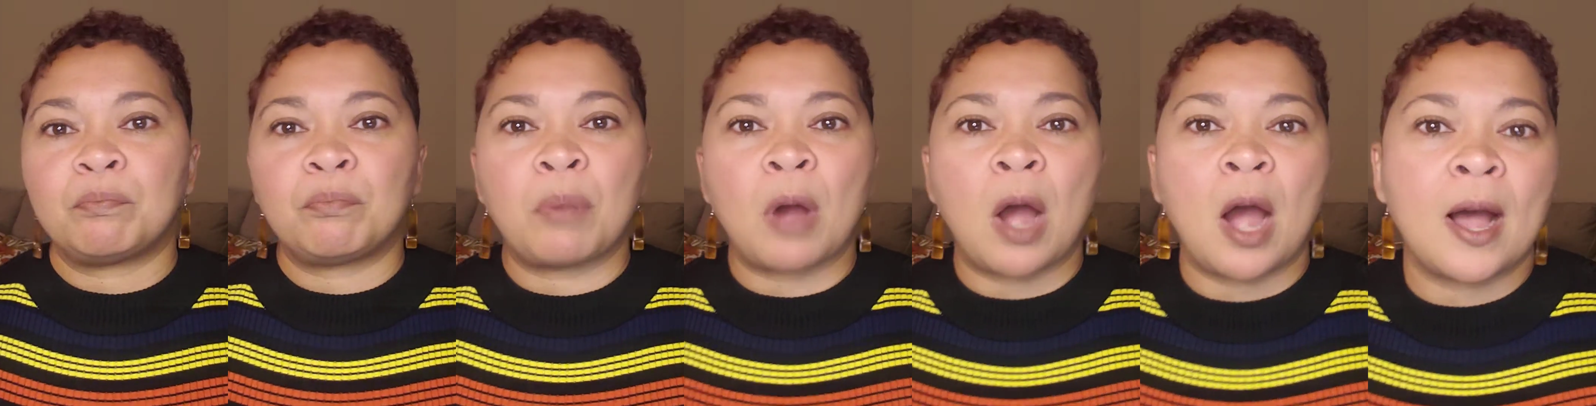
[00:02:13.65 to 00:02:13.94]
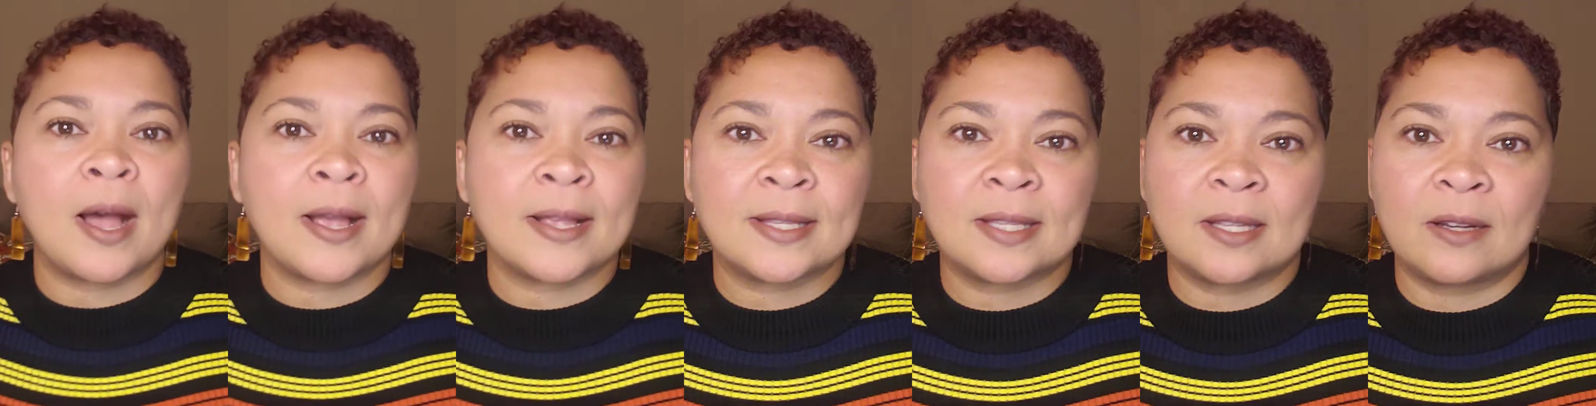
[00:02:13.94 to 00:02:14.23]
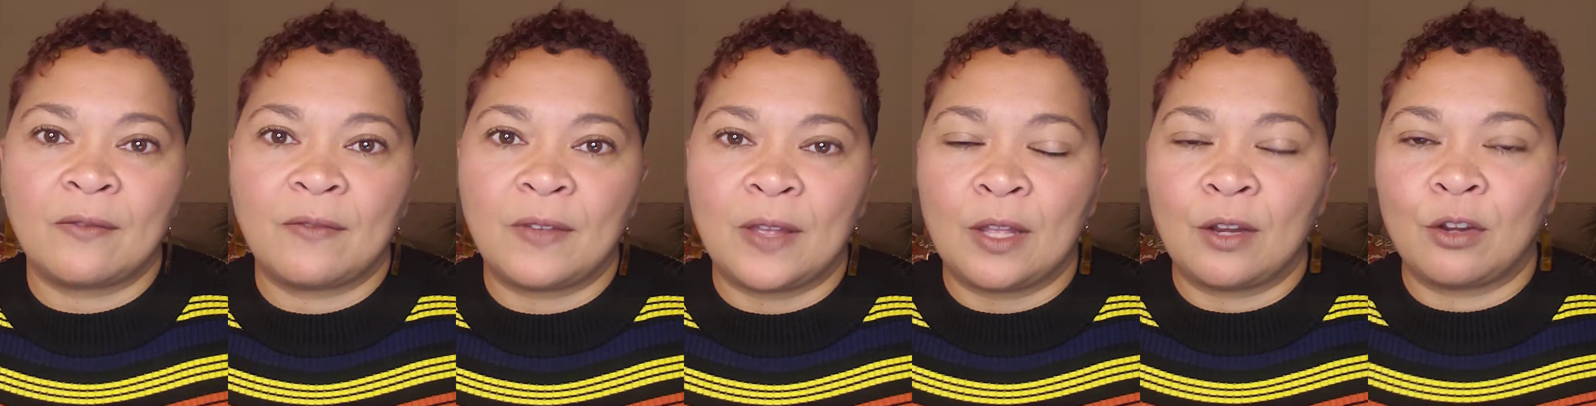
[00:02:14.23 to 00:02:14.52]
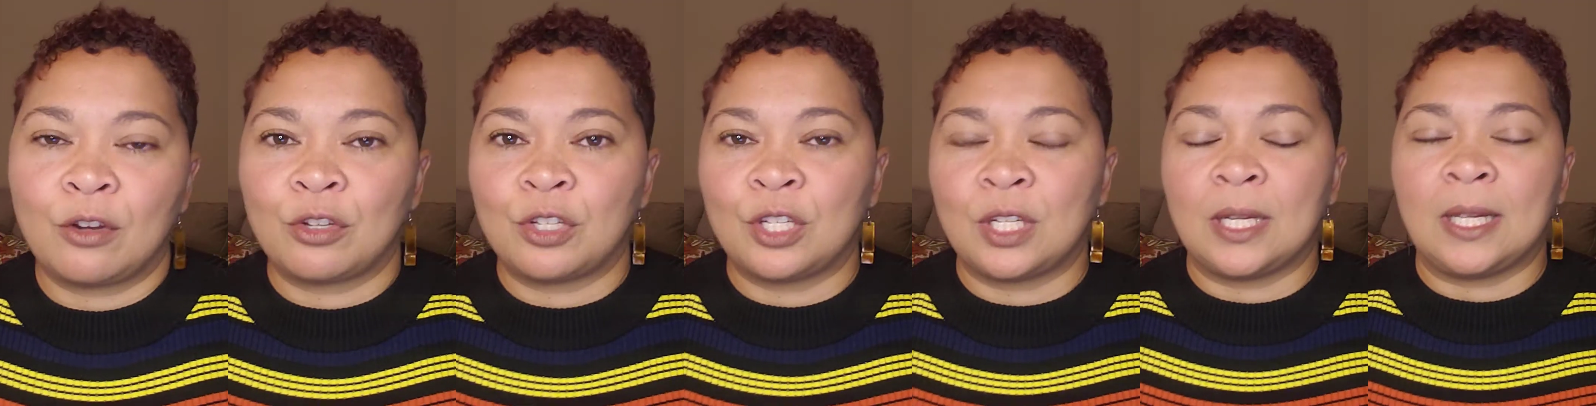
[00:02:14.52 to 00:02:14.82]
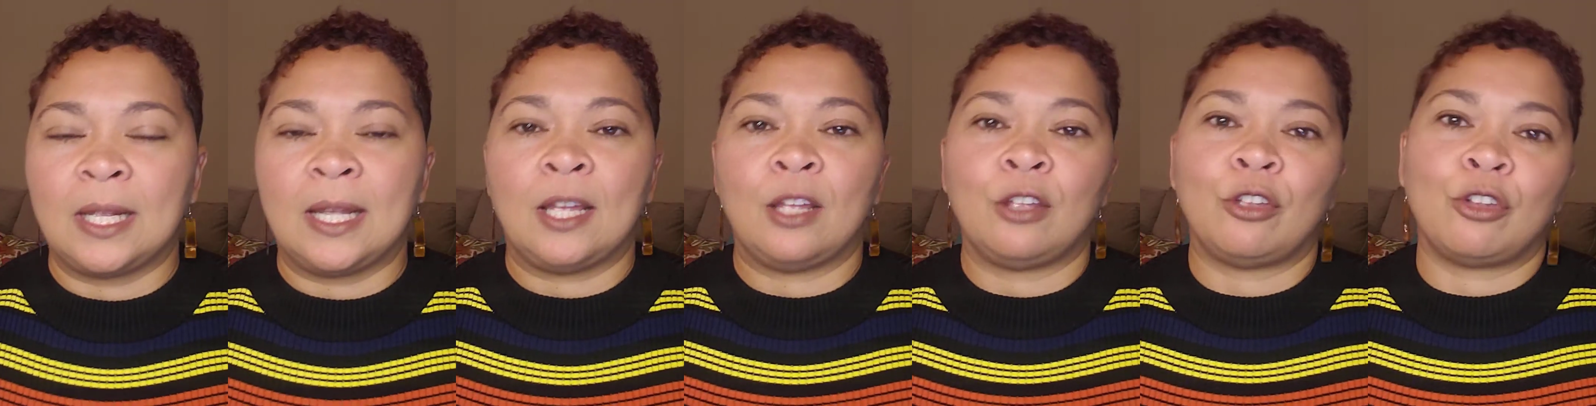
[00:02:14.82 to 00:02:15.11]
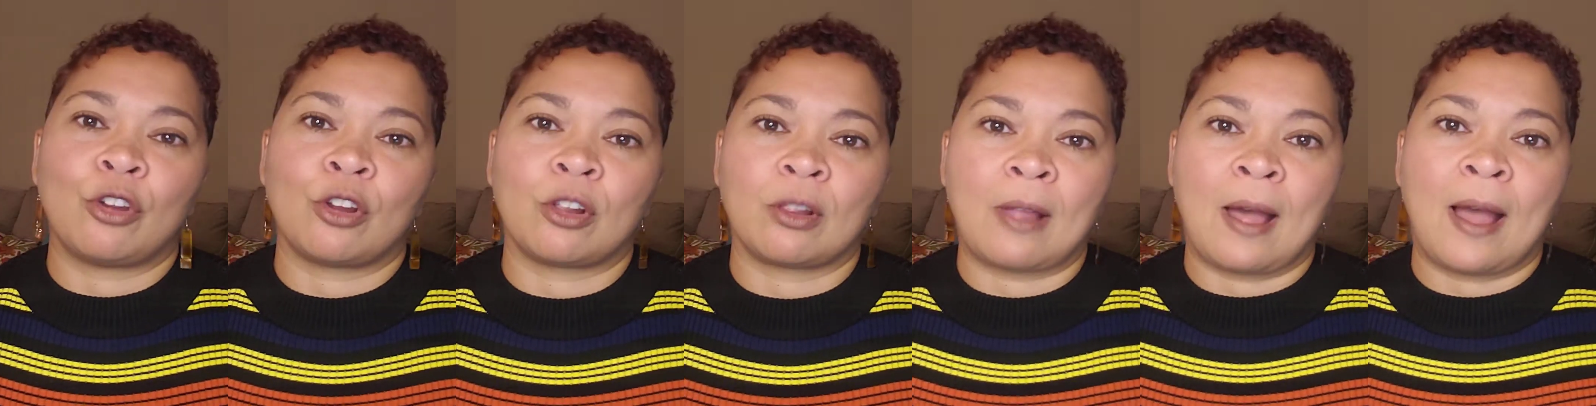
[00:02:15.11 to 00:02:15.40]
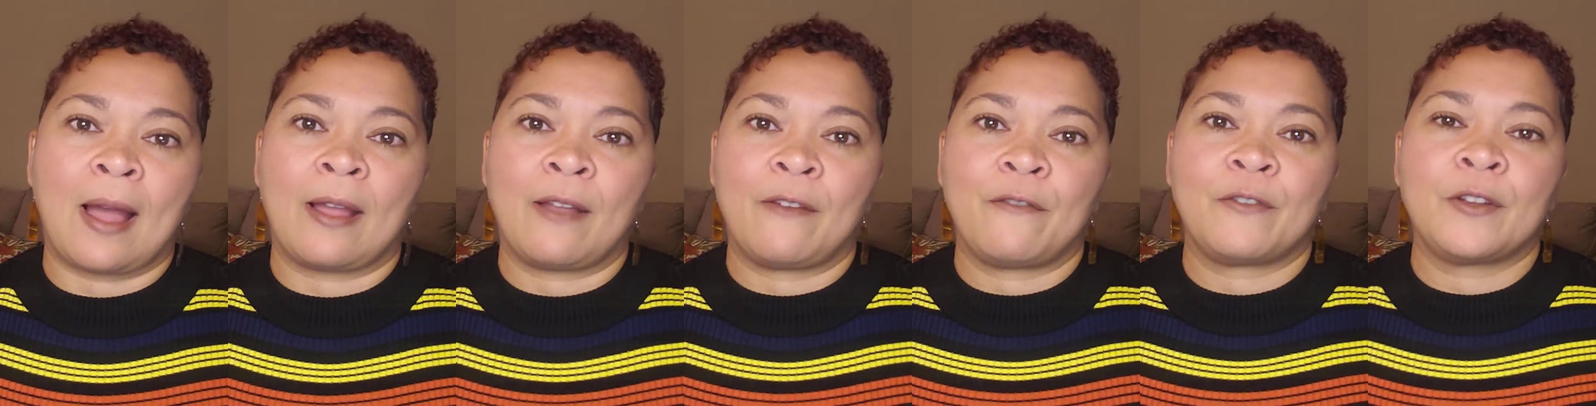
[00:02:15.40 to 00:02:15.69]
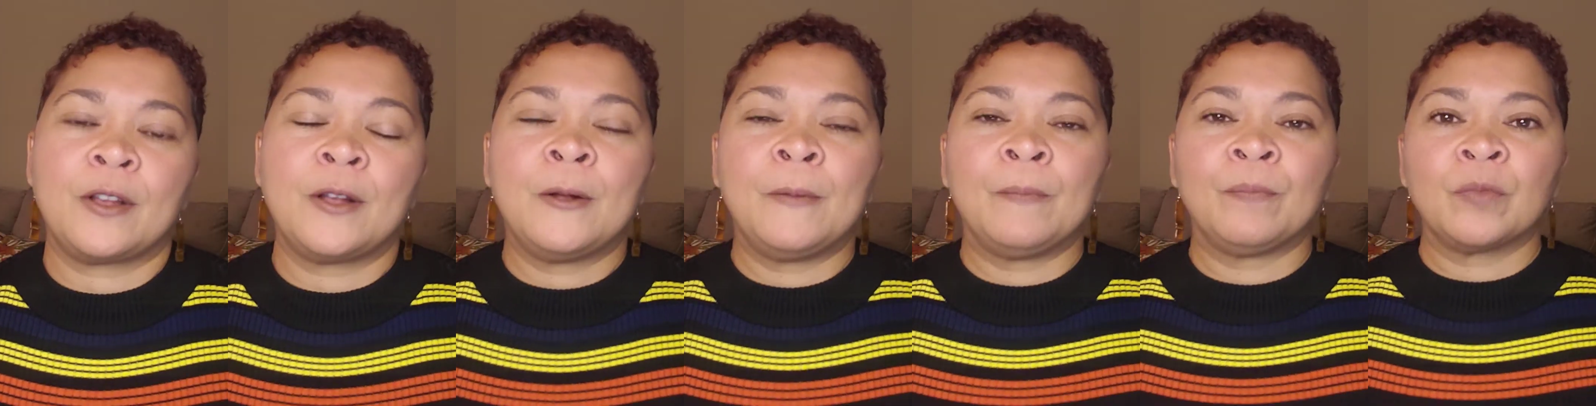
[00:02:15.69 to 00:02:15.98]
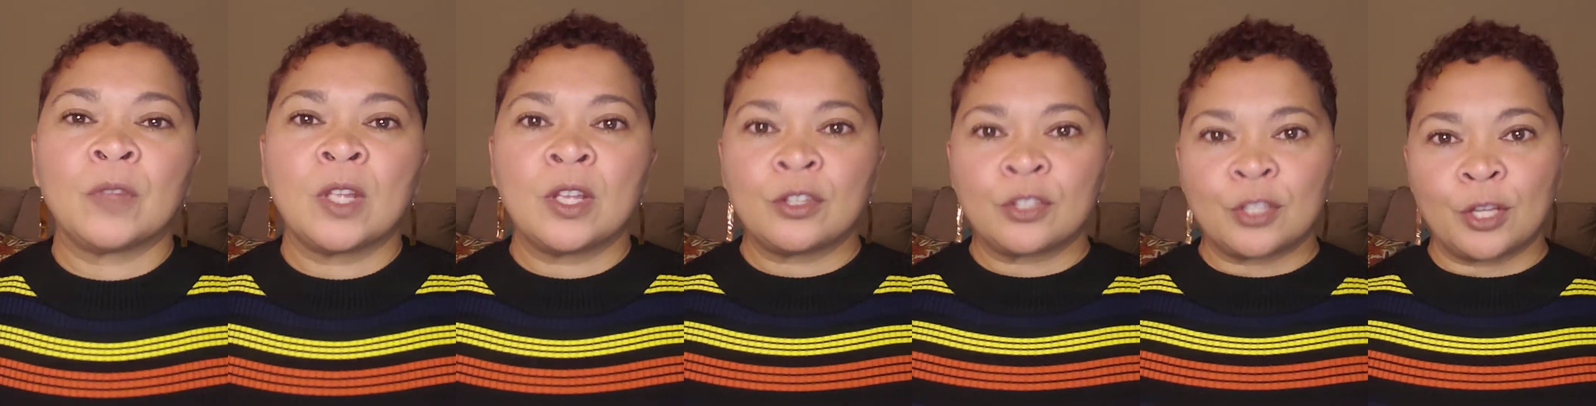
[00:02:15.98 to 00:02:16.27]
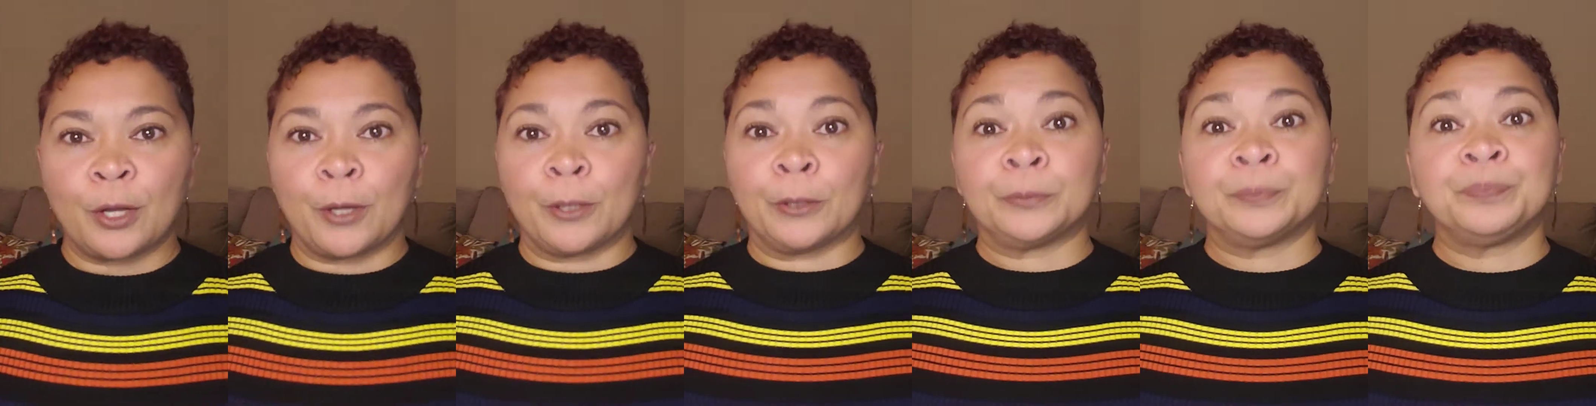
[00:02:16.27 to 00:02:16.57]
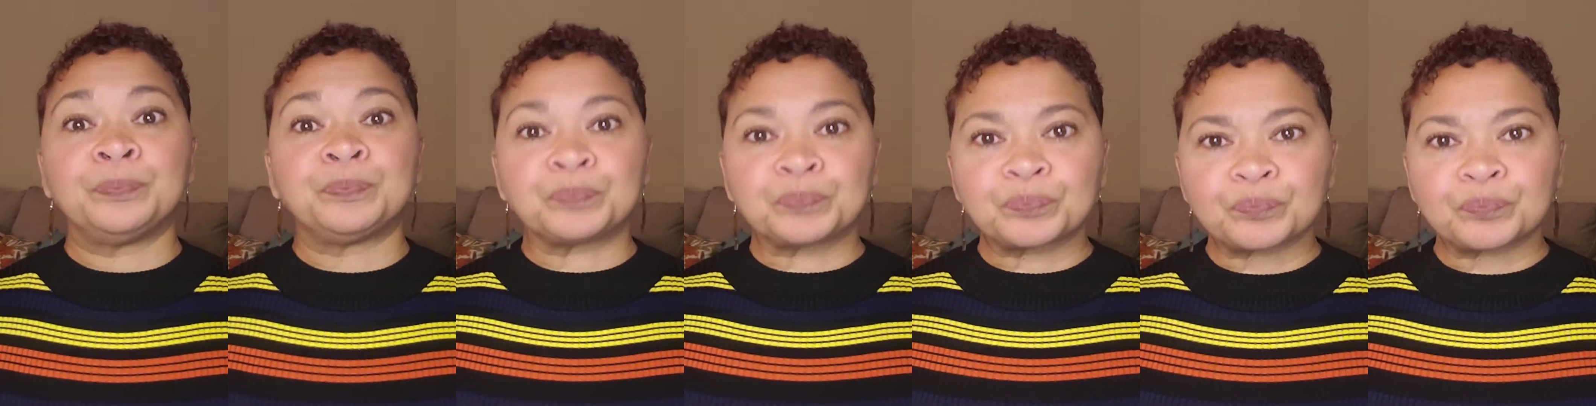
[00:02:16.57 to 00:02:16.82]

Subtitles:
positive energy in your life. So,